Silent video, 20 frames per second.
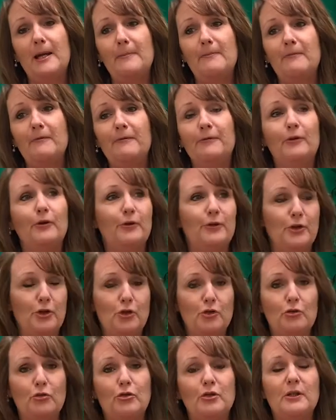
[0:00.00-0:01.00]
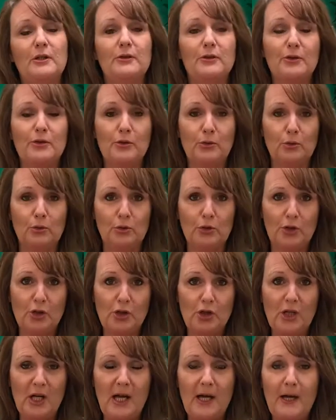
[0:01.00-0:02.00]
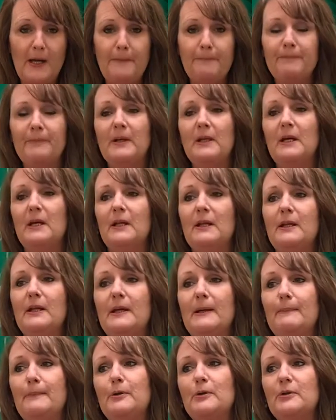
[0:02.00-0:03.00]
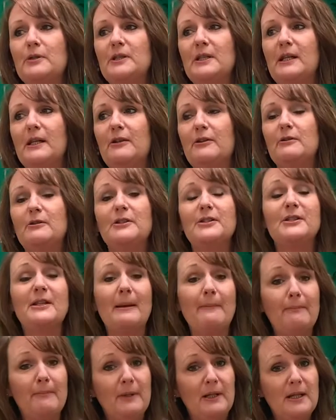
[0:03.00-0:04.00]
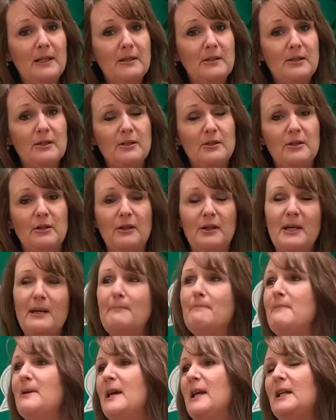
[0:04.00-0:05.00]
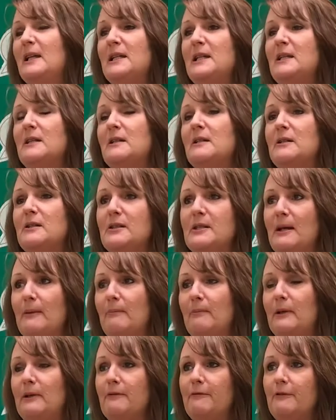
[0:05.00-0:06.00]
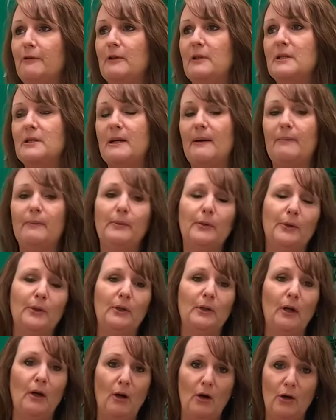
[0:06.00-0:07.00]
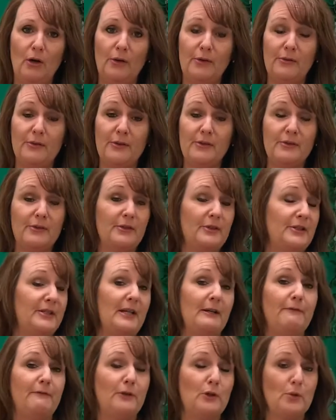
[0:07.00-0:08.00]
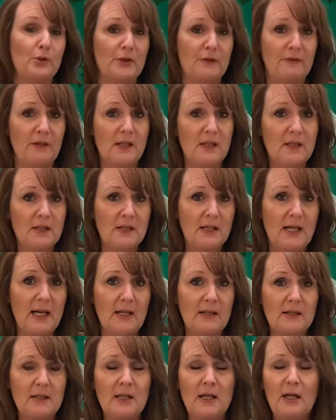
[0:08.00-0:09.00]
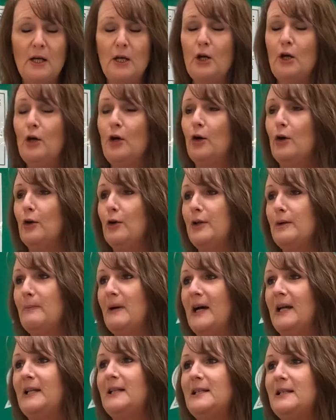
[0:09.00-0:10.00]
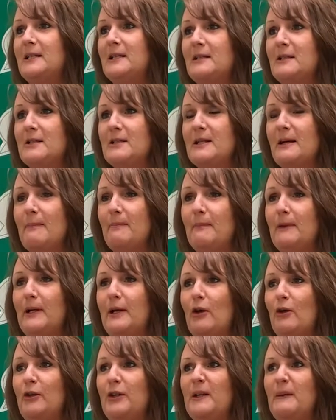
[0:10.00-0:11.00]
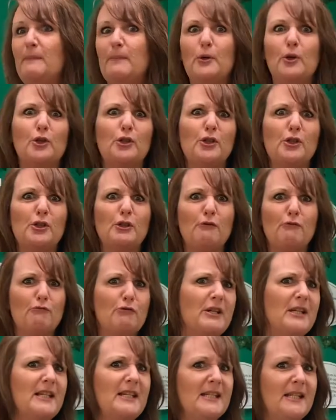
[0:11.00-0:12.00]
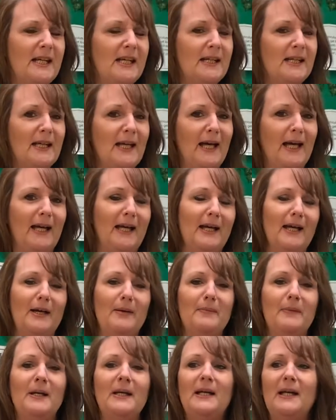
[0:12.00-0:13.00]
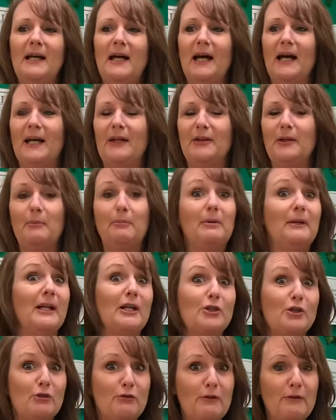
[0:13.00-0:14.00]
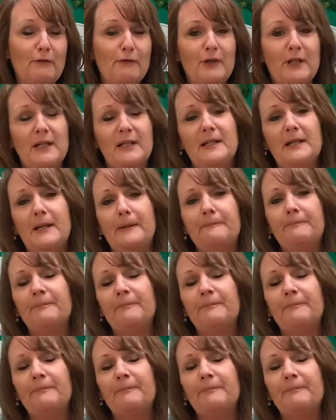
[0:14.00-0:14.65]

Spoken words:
for the children in the school to share. They put together assemblies, so they may lead an assembly, for example, on safer use of the internet, or they might lead an assembly on the importance of reading and the pleasure of reading.